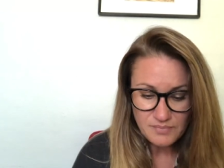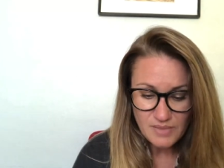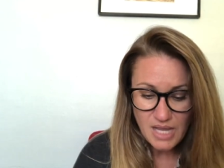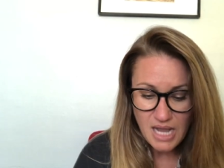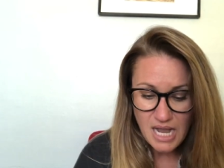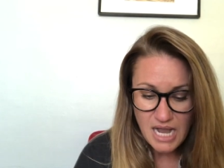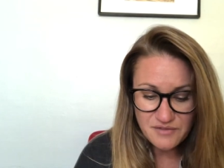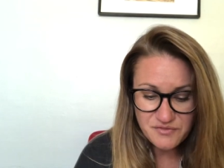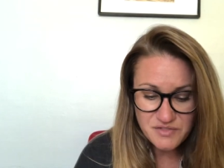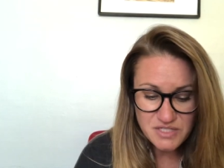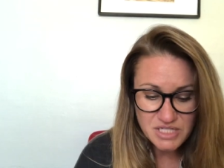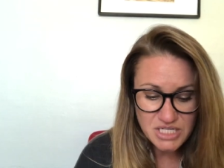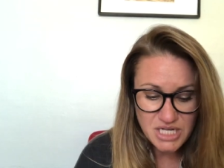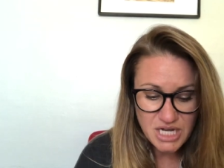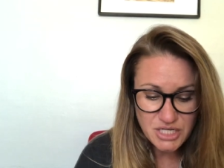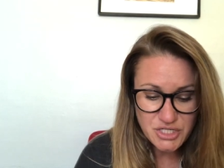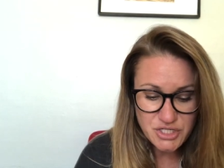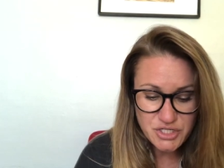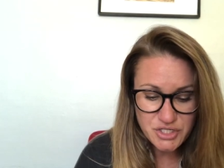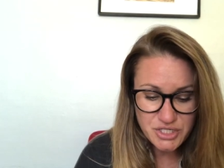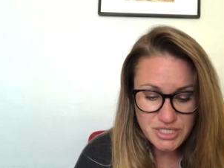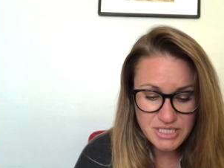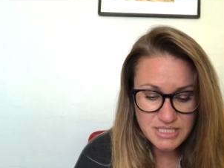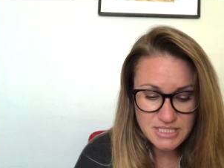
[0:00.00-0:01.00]
After
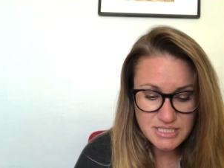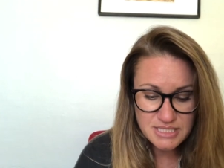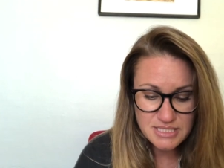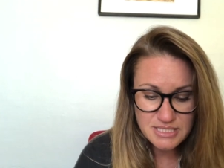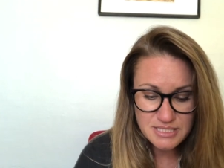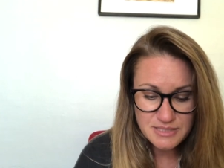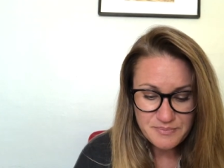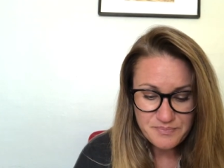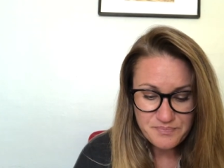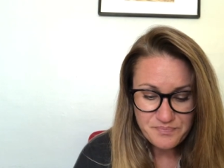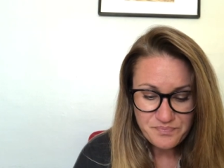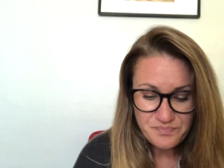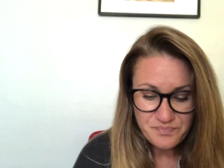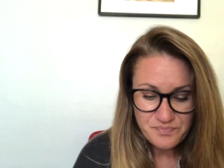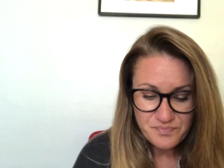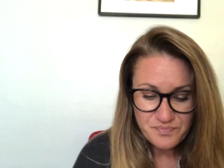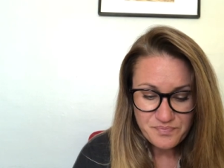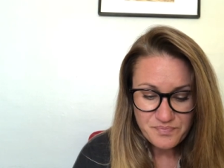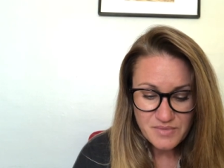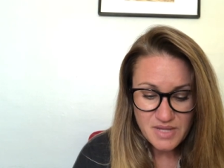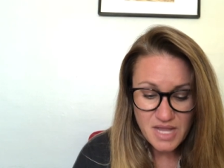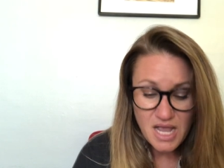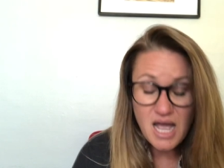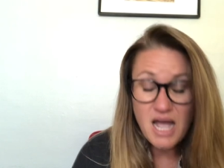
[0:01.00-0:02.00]
countries,
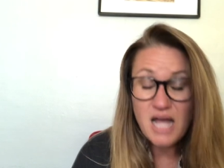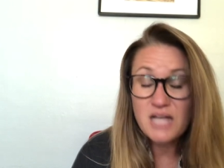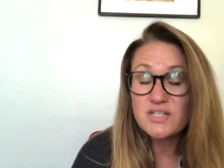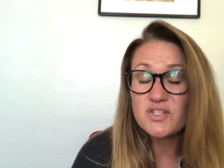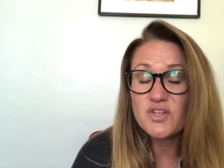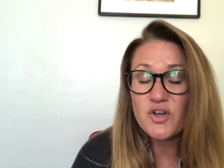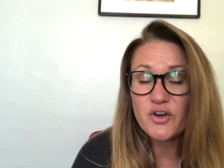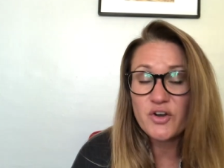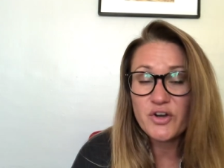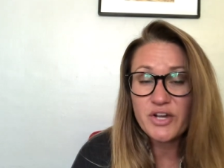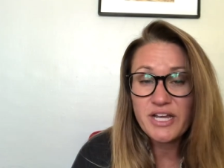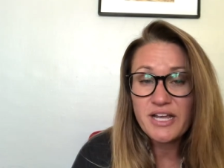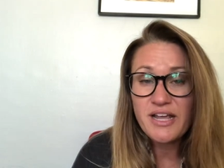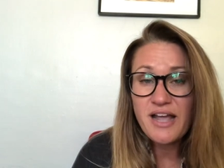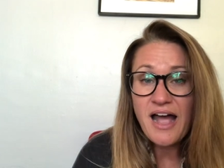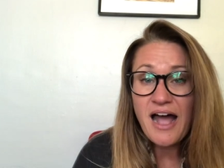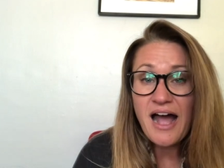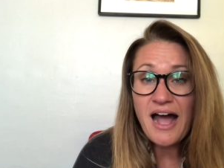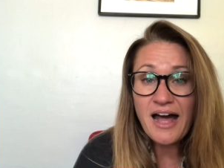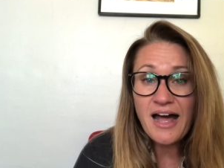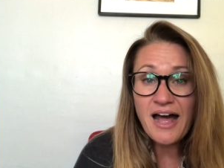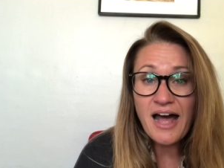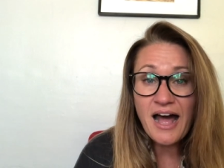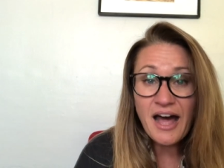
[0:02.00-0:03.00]
sorry,
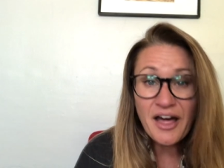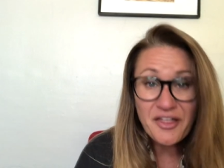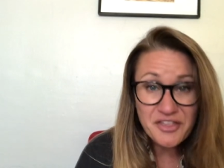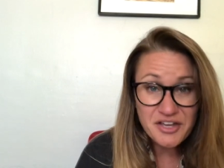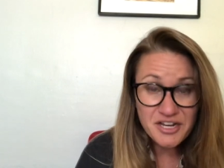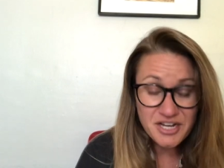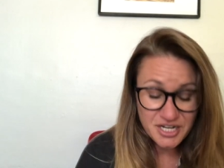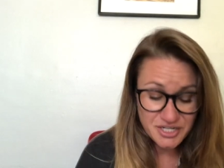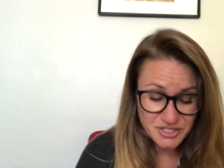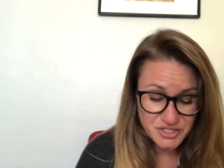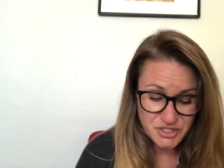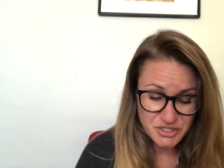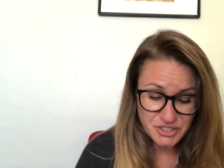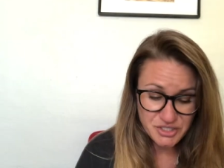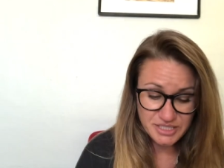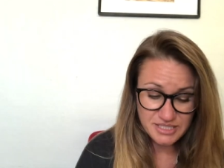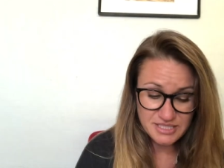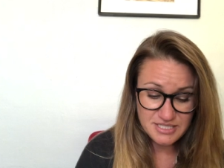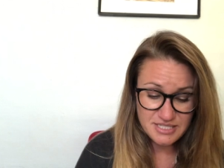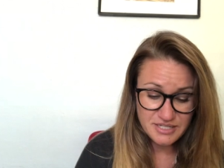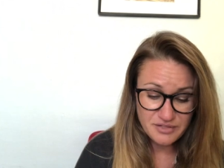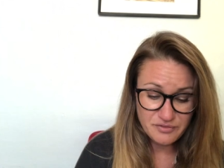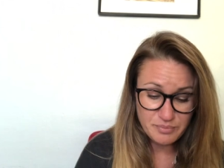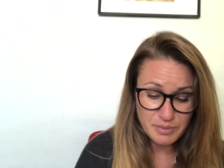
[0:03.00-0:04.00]
other
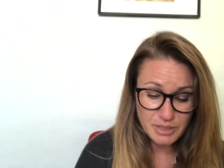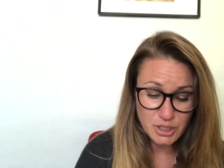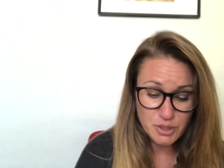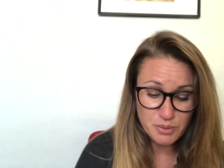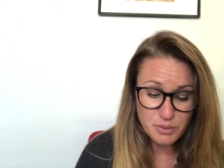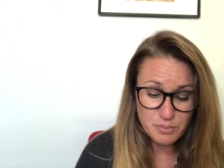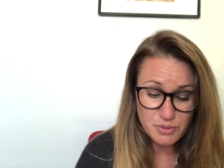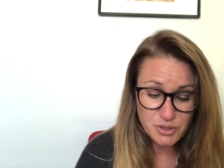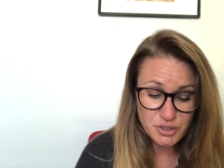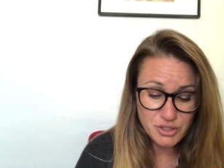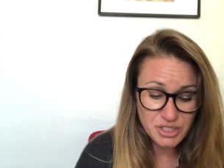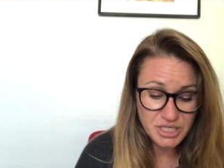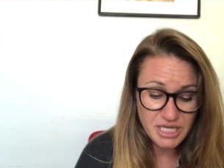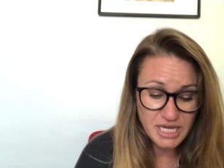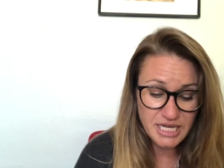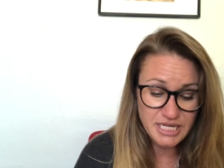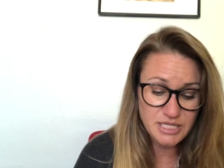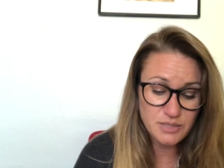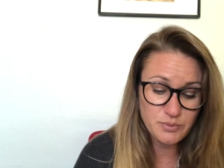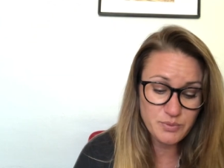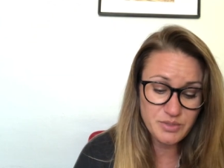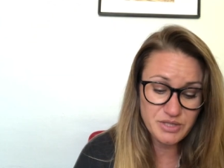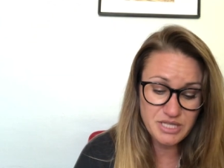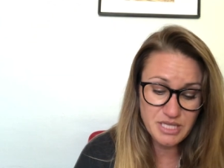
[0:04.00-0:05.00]
countries have been
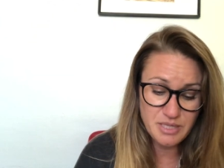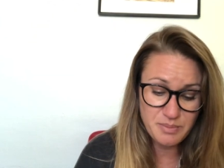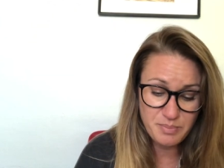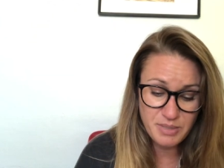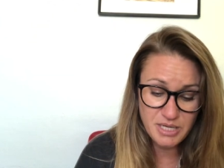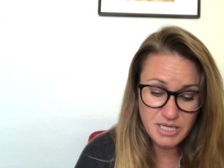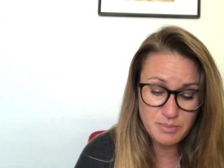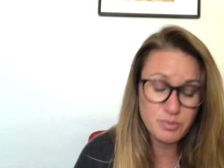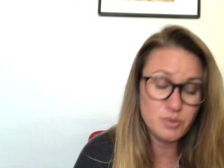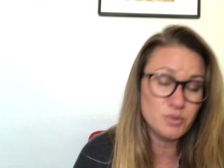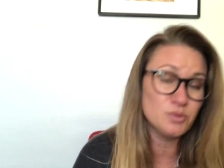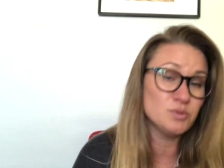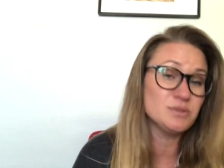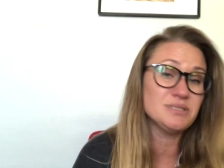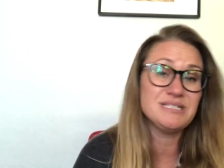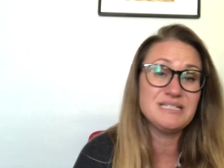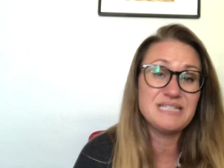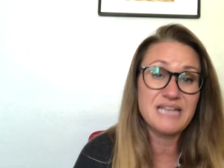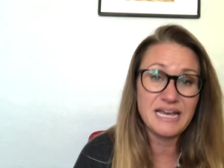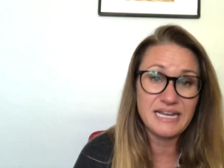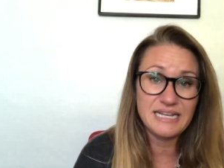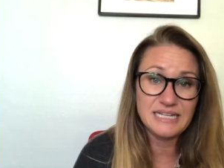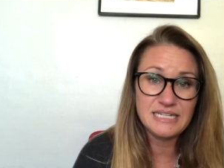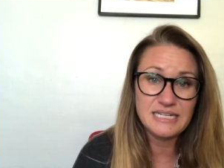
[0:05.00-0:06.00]
communicating with their people
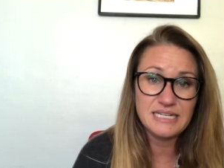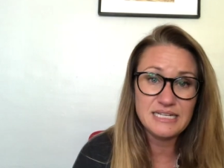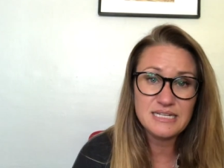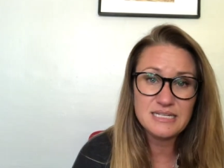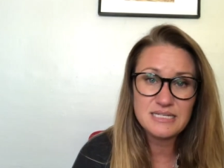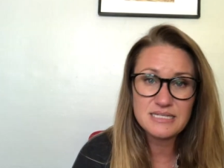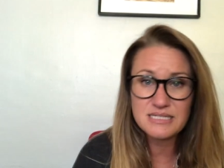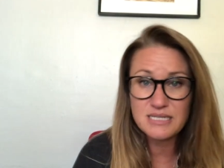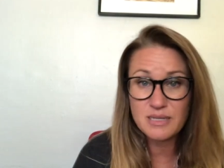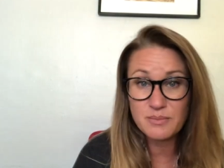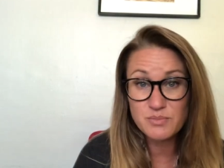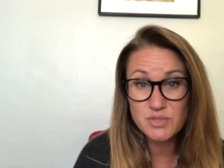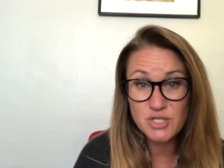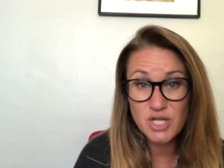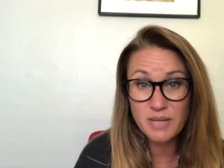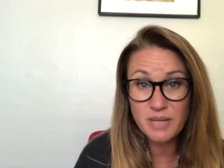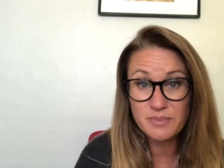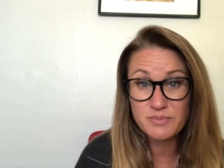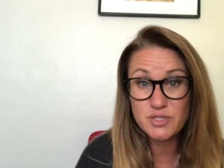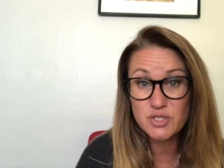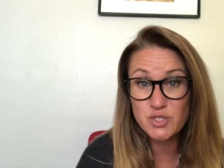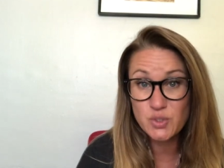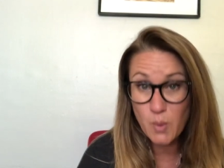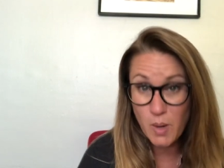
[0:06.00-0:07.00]
daily,
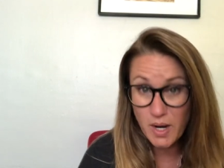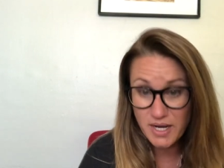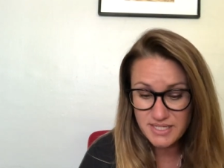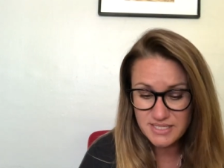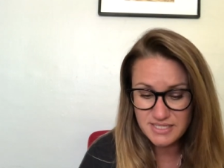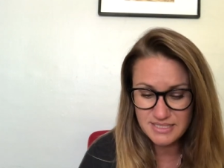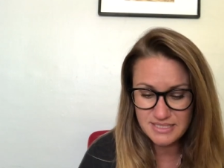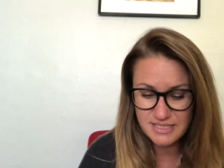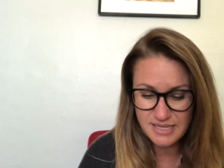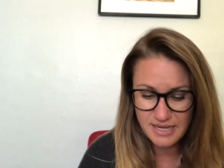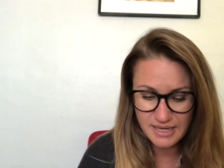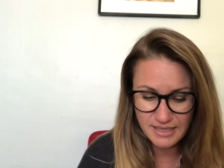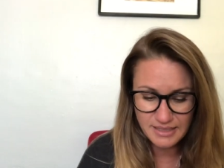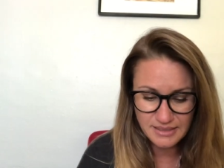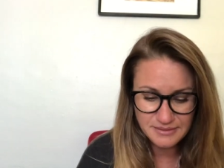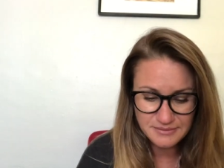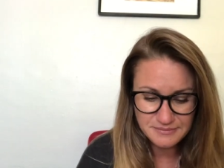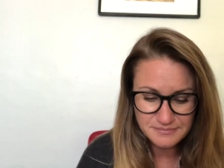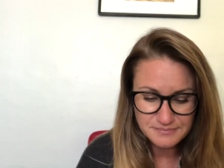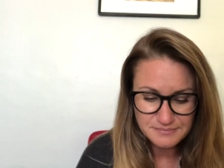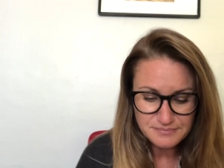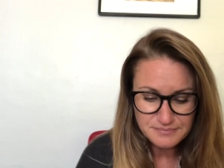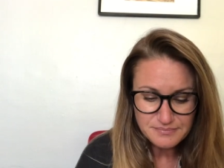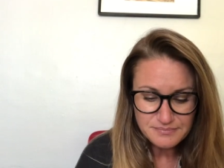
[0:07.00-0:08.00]
sometimes twice a day,
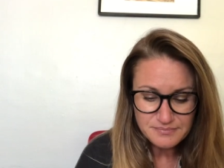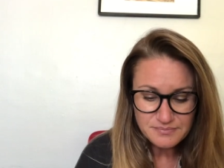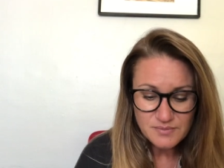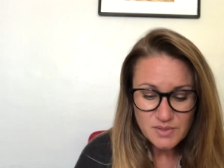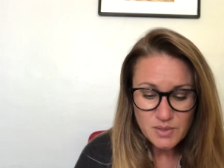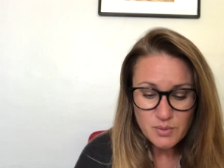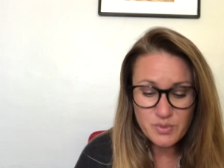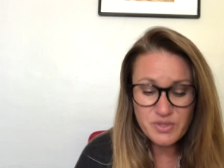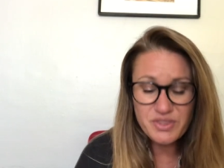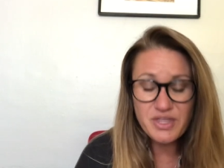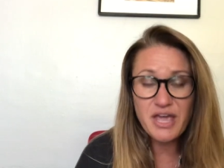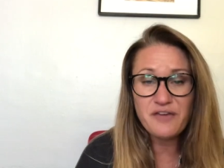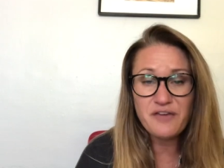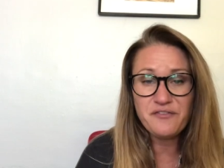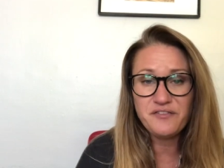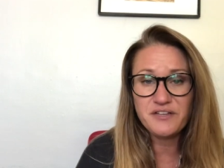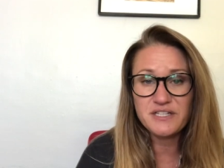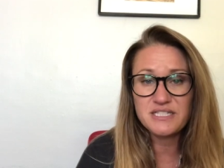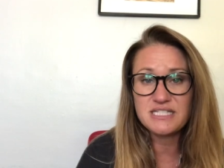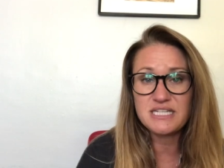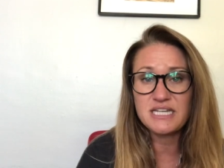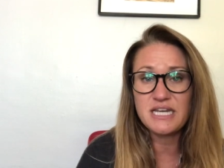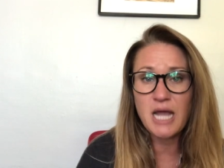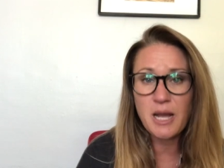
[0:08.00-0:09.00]
with
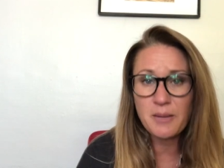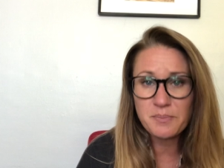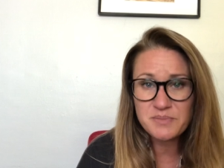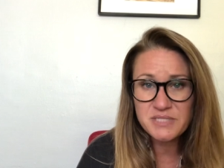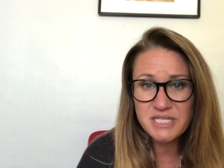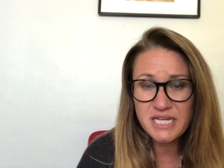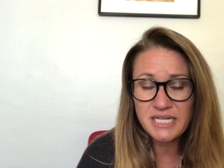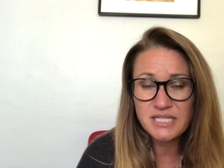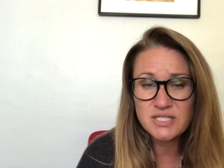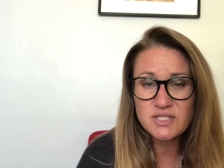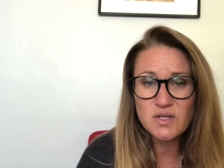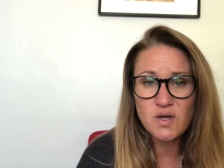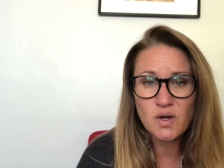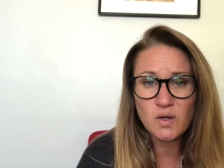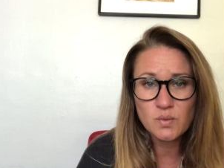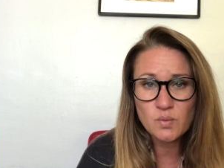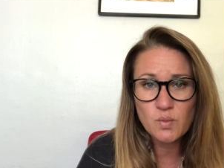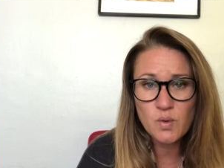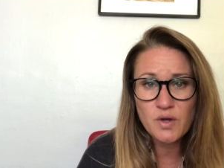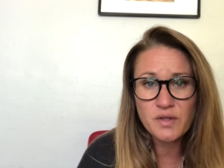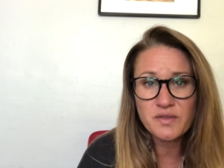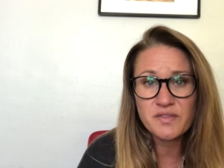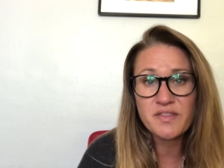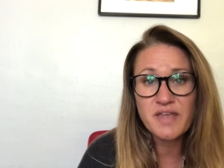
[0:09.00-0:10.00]
efforts and updates on
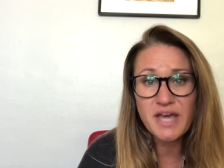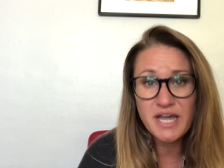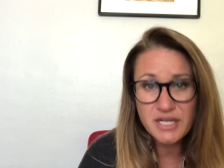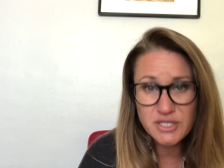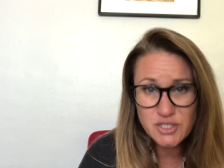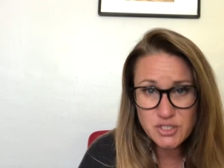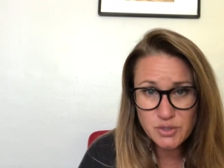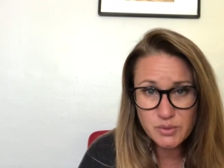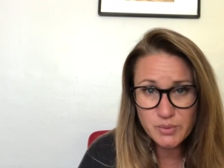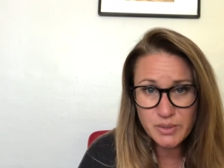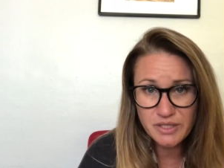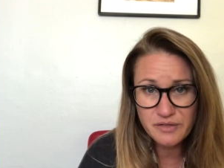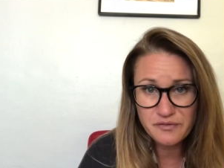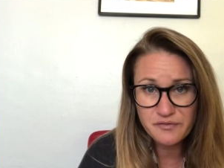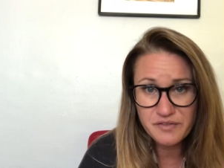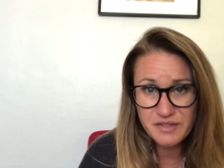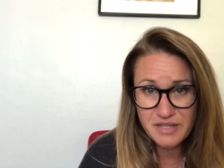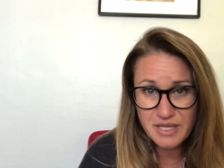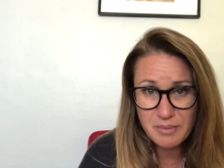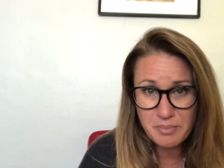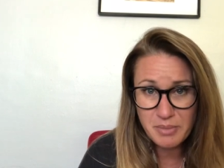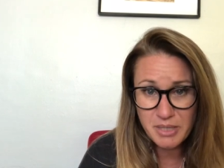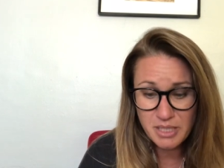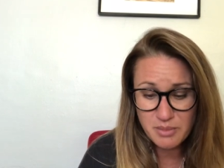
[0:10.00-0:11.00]
what they are doing for
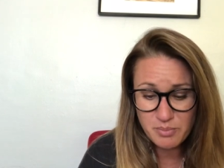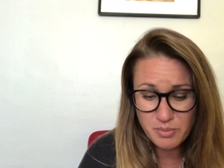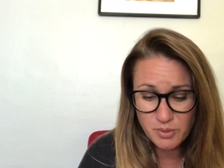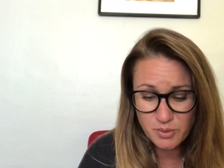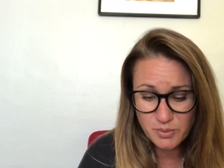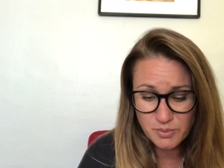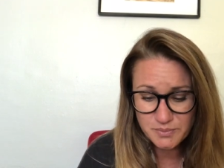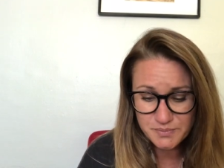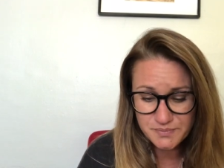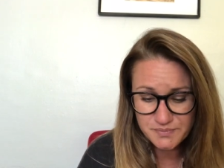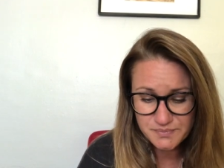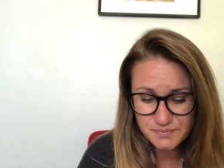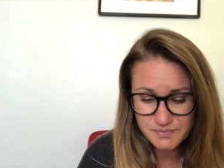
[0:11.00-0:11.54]
their people.